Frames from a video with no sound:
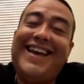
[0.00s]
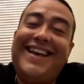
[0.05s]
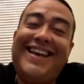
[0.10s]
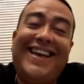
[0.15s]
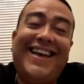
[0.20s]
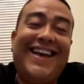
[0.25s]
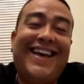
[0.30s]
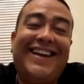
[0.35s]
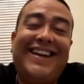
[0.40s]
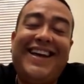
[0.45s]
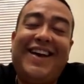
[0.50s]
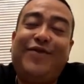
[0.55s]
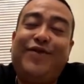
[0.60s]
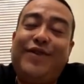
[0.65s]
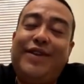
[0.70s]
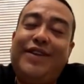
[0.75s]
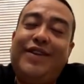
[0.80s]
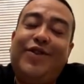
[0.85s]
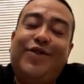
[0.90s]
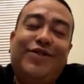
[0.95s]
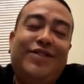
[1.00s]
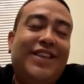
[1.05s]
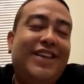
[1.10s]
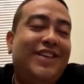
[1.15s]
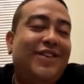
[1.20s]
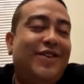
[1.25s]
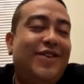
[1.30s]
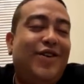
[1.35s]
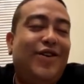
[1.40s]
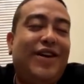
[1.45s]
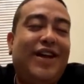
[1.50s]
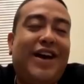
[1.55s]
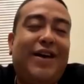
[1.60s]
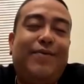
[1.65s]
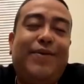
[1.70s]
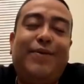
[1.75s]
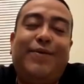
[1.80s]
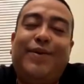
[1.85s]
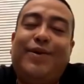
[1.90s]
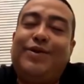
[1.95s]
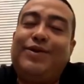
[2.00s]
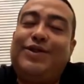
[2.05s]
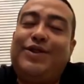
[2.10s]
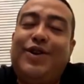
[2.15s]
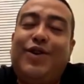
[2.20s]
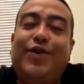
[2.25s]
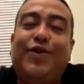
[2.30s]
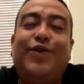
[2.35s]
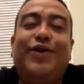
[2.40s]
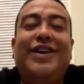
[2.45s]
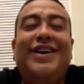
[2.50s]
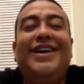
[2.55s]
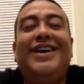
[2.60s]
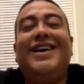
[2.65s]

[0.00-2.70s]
Yeah, definitely. The only thing, a lot of people don't show